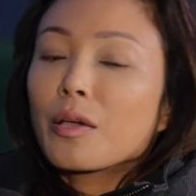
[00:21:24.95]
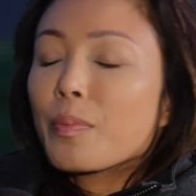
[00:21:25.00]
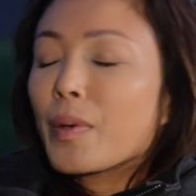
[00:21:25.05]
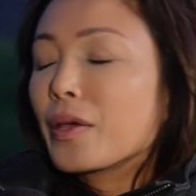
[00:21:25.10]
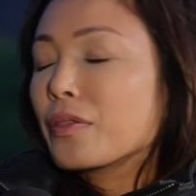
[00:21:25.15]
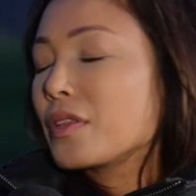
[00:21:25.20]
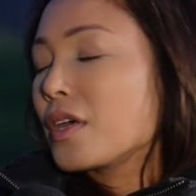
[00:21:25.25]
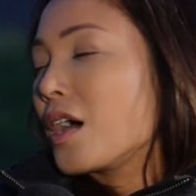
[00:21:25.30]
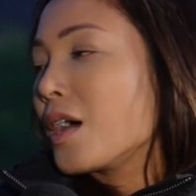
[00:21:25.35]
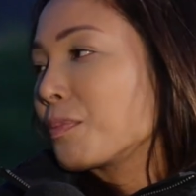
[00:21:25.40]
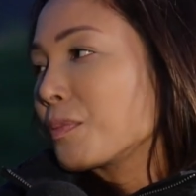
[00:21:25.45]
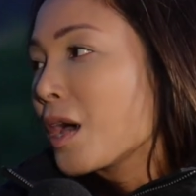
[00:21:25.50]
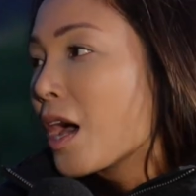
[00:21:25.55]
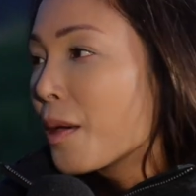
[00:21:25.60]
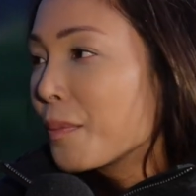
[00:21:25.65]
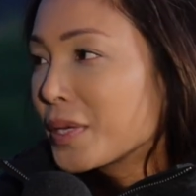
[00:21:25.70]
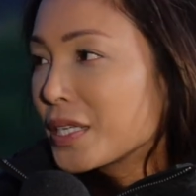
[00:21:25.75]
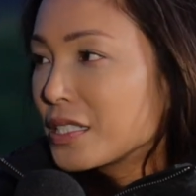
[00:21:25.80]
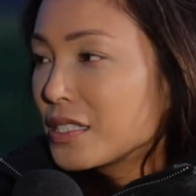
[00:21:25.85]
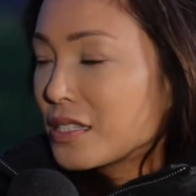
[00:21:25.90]
about the
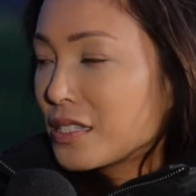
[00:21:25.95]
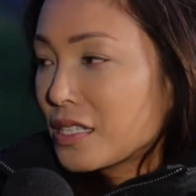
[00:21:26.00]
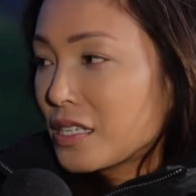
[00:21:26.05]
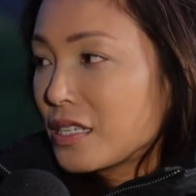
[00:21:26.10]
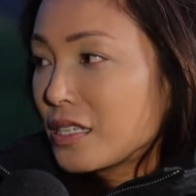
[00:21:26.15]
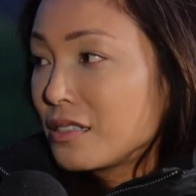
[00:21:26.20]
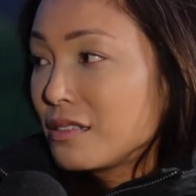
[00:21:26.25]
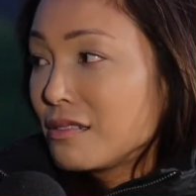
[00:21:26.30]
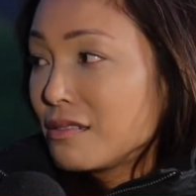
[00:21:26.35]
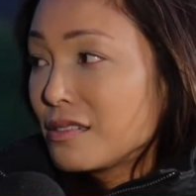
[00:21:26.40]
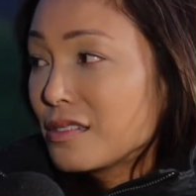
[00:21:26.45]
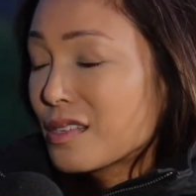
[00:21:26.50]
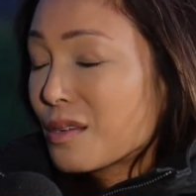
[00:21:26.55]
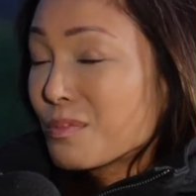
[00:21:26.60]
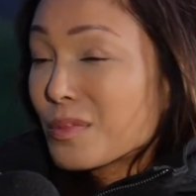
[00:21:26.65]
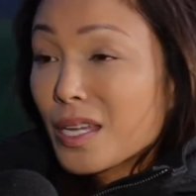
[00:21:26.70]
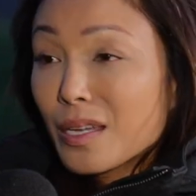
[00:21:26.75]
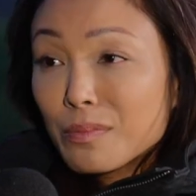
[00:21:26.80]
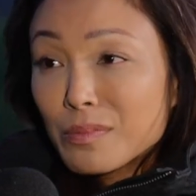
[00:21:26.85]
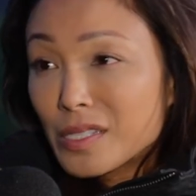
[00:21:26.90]
upcoming scene,
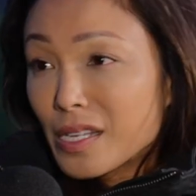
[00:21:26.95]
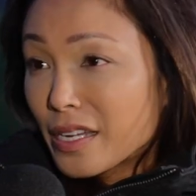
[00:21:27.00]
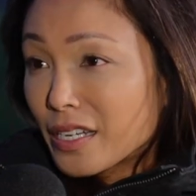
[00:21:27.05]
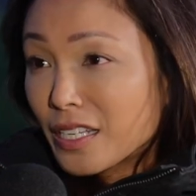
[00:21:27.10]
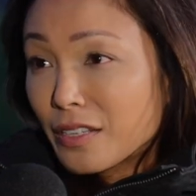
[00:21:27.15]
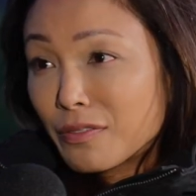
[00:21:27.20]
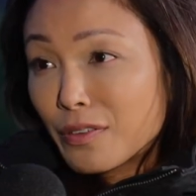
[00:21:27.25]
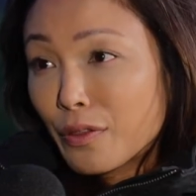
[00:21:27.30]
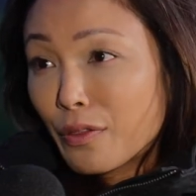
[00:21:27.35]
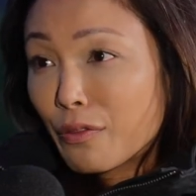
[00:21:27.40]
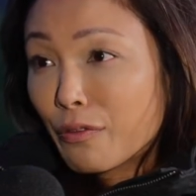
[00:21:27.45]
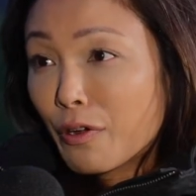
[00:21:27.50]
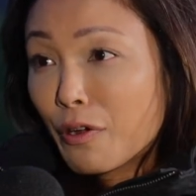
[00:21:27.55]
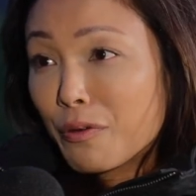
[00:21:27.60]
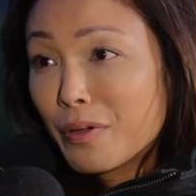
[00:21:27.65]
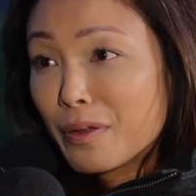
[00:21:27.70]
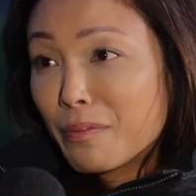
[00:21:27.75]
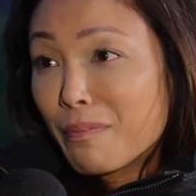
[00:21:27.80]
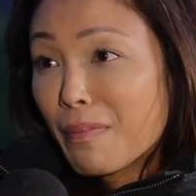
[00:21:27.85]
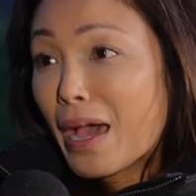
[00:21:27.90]
sometimes I'd even
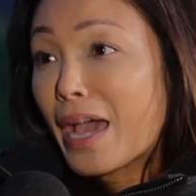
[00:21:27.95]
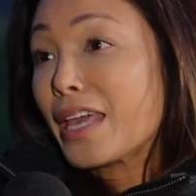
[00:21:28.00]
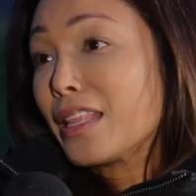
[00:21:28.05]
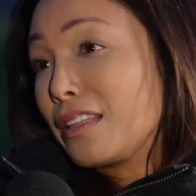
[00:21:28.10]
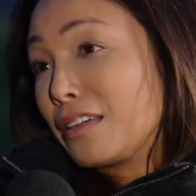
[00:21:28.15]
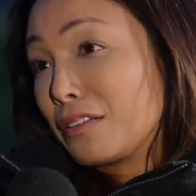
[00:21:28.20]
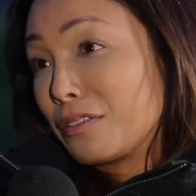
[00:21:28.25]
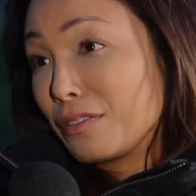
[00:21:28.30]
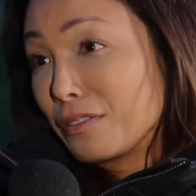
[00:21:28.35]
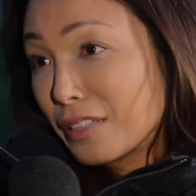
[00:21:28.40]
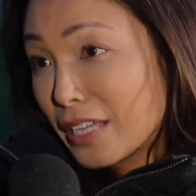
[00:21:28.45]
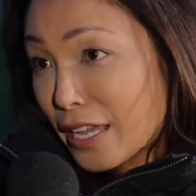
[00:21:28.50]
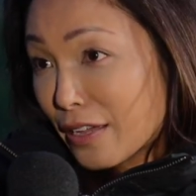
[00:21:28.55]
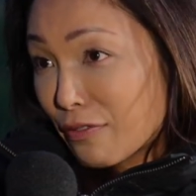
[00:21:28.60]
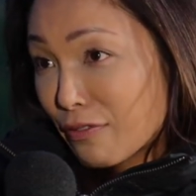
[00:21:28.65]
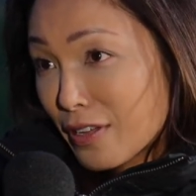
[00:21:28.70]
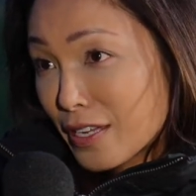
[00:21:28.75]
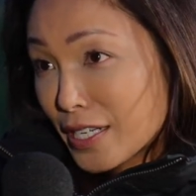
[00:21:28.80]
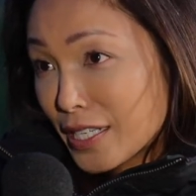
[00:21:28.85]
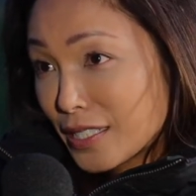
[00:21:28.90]
throw in my little like
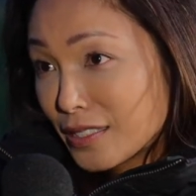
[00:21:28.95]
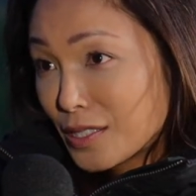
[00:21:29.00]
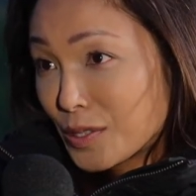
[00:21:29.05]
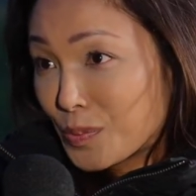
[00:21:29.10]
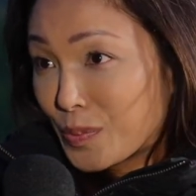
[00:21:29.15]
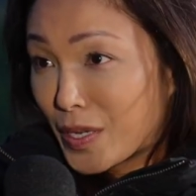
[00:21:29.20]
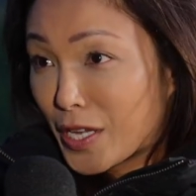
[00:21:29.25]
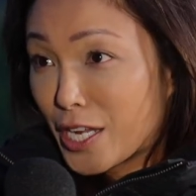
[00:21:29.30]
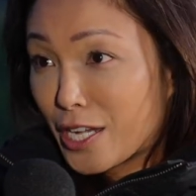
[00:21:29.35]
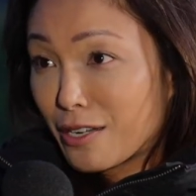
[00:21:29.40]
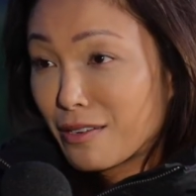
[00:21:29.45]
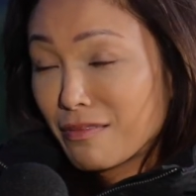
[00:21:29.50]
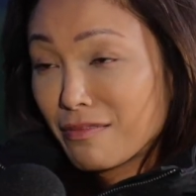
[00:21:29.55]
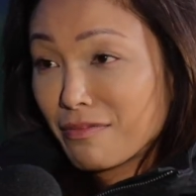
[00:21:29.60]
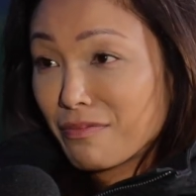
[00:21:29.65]
funny spin.